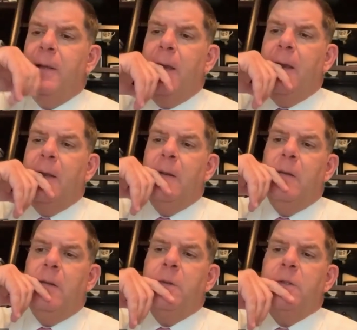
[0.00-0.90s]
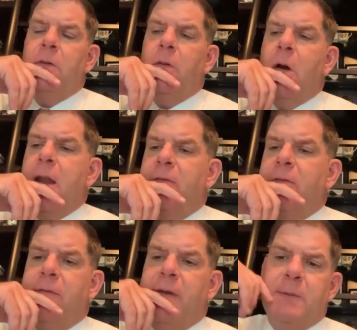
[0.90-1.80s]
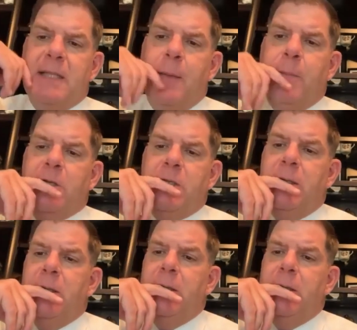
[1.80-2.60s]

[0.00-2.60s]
and there was a lot of investments in that budget